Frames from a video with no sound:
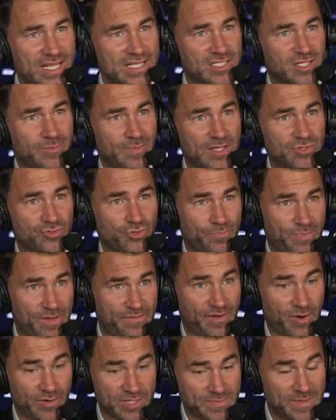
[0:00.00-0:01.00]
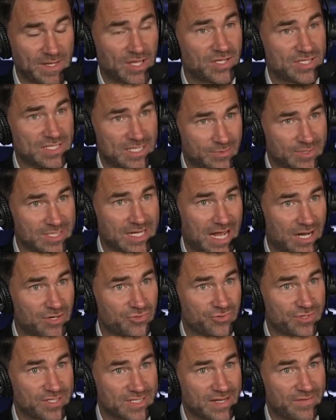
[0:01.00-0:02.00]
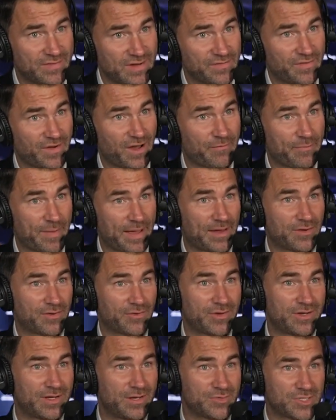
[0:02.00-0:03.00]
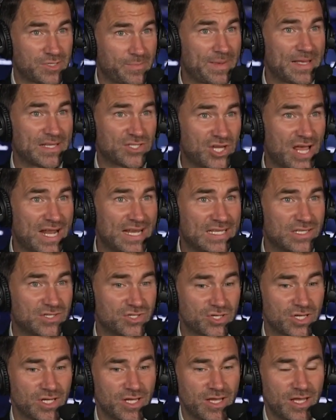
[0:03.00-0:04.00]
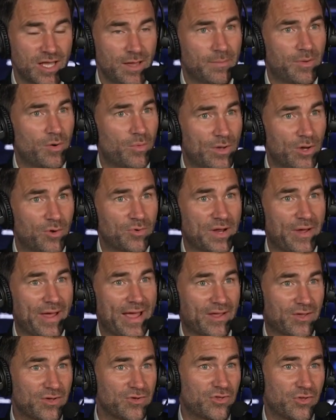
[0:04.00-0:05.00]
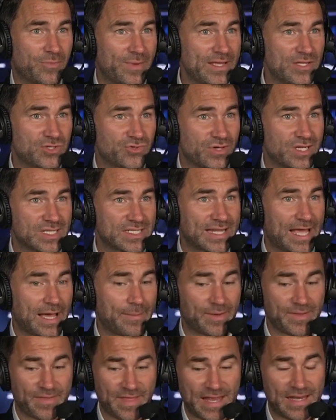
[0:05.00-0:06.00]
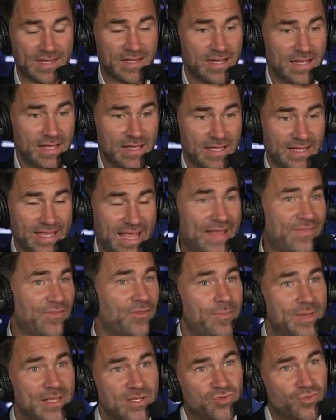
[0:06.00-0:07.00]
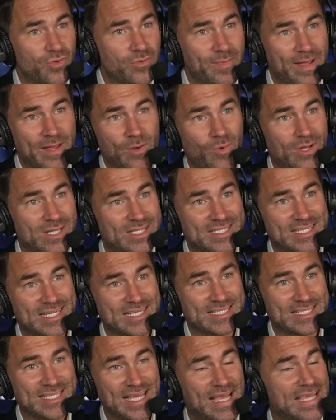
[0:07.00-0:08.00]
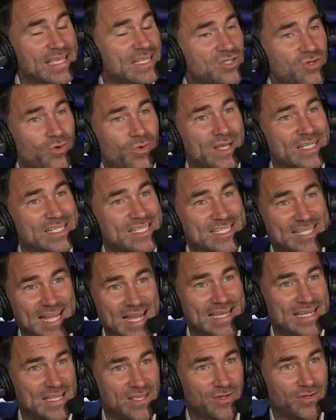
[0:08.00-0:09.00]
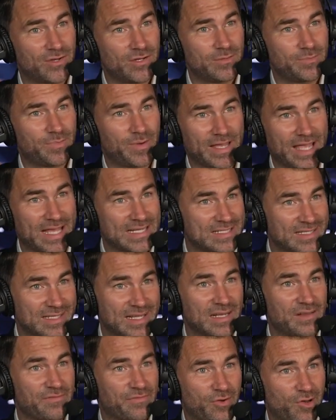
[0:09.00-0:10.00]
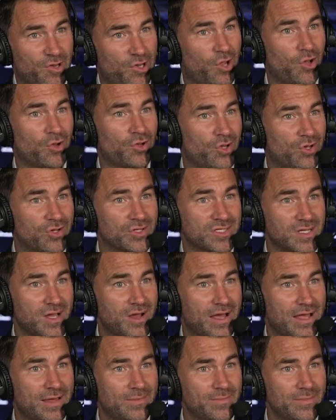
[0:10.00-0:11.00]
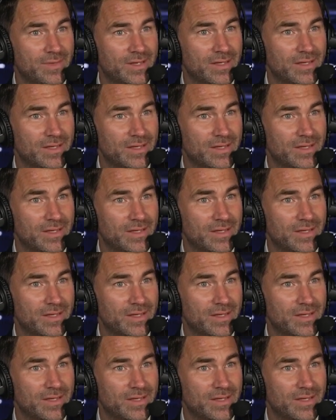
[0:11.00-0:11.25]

against Dmitry Bivol is because he was a 175-pounder and it was a big challenge. But we all know how good Dmitry is now. But then, can Dmitry make 168? He's always said he could, but he hasn't done it for a long, long time.